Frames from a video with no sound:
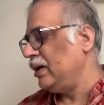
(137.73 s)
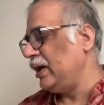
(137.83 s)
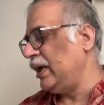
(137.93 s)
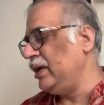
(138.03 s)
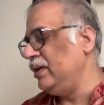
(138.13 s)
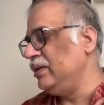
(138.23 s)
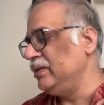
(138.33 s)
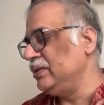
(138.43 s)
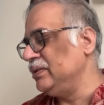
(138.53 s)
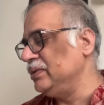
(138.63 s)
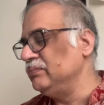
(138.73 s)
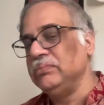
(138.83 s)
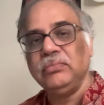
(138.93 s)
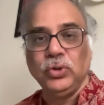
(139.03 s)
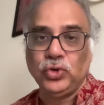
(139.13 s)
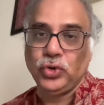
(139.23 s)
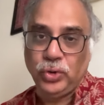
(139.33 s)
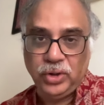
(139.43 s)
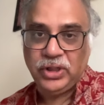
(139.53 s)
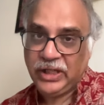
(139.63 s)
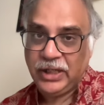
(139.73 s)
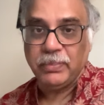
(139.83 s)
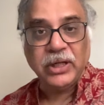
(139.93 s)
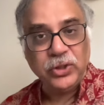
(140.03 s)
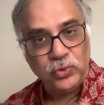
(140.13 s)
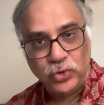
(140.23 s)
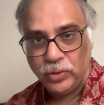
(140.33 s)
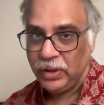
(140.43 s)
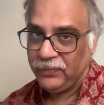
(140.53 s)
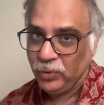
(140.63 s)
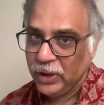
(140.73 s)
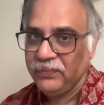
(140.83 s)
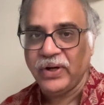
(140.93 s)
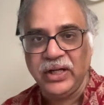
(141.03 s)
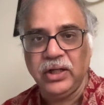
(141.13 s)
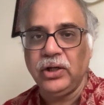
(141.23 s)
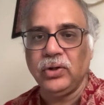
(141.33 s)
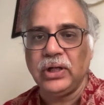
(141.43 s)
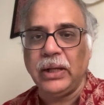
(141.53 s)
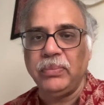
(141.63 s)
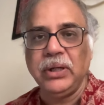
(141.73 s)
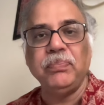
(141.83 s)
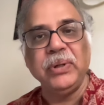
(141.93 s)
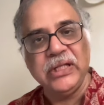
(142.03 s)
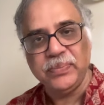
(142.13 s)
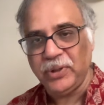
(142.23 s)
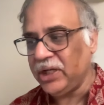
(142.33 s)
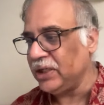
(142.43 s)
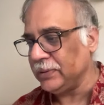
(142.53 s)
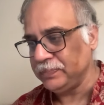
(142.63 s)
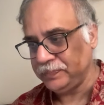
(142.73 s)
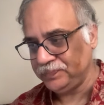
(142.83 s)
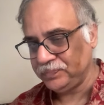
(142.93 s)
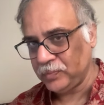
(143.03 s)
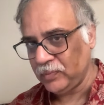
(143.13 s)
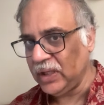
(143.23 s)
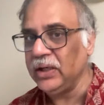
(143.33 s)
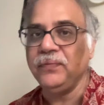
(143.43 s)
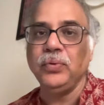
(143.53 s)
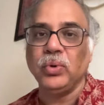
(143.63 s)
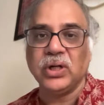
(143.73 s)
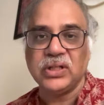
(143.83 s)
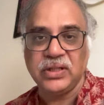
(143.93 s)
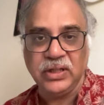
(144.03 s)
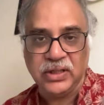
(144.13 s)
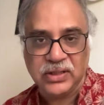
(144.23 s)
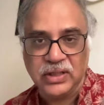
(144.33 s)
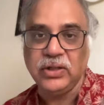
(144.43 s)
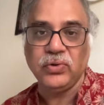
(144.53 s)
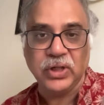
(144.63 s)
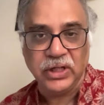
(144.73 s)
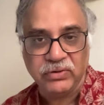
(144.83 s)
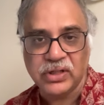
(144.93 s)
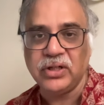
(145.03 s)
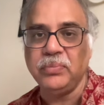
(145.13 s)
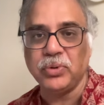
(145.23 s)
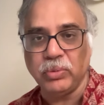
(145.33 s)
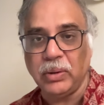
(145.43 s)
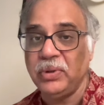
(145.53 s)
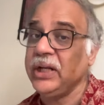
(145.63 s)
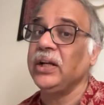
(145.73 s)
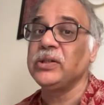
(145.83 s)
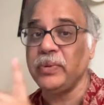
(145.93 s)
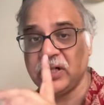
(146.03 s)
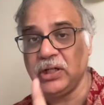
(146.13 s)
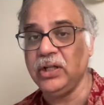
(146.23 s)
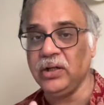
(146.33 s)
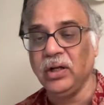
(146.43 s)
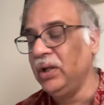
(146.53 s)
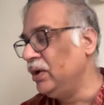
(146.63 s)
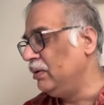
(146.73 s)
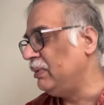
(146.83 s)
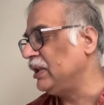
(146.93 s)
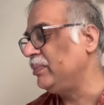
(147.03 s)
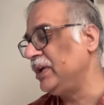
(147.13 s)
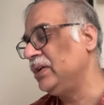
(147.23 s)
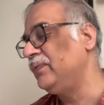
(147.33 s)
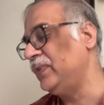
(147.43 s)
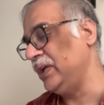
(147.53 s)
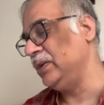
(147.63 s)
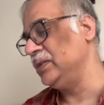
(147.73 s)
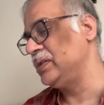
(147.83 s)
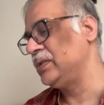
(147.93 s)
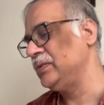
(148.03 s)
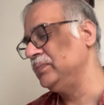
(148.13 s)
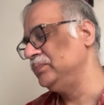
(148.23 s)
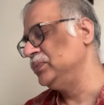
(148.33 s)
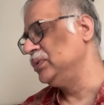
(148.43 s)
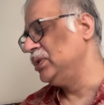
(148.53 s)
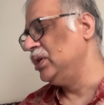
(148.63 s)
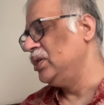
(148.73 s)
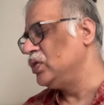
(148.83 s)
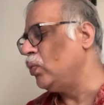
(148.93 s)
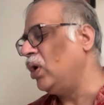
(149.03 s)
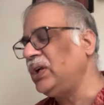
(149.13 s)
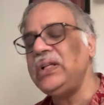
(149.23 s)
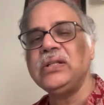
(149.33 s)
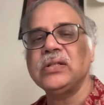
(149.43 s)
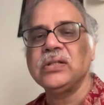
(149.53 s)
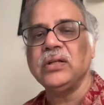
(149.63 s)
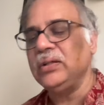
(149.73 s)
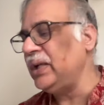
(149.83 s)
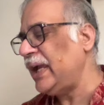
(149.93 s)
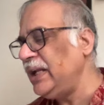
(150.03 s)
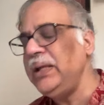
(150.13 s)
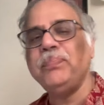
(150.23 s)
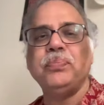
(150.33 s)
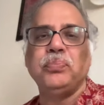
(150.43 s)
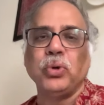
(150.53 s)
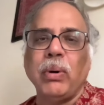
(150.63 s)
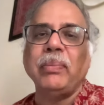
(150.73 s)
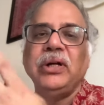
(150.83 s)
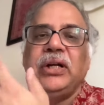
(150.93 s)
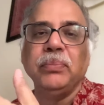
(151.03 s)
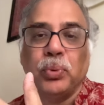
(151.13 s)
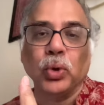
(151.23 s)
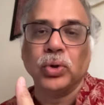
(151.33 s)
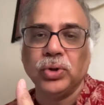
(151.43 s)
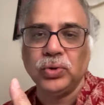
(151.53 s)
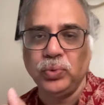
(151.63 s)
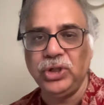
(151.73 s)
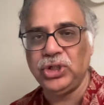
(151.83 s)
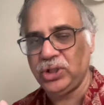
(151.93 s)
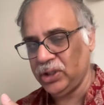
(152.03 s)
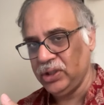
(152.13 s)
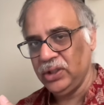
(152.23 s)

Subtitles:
And you should take it, but you should, if you can find it in your library, please pick it up. And if you want to seriously, you are interested in probability and especially in mathematical finance. So, what is any probability book which